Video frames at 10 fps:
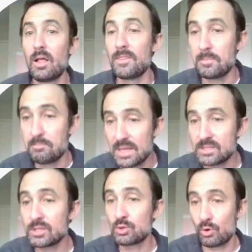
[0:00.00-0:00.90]
the
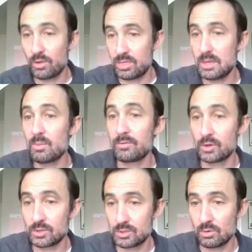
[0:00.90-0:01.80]
message or theme of
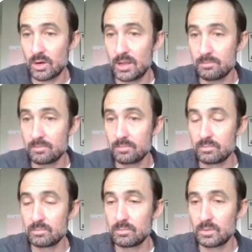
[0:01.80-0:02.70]
your story.
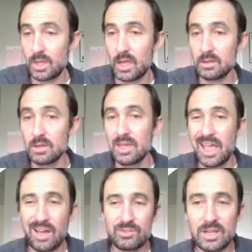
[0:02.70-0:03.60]
Okay.
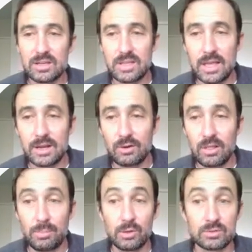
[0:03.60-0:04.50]
How does Edgar
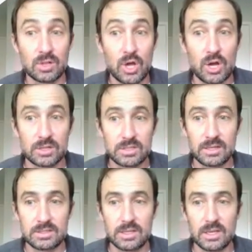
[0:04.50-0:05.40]
Allan Poe's long
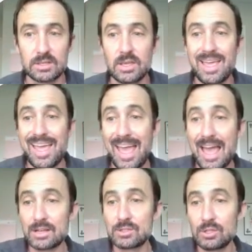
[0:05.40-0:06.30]
sentences
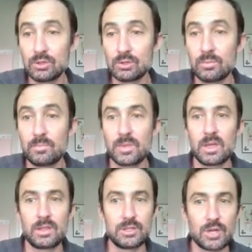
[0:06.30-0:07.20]
add to
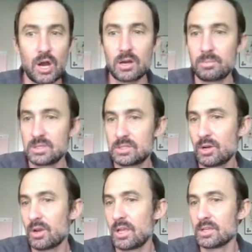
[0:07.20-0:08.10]
the dark,
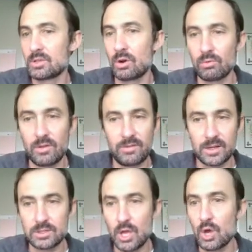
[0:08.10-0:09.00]
mysterious,
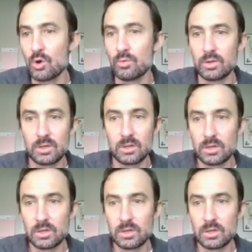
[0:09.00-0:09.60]
horrific tone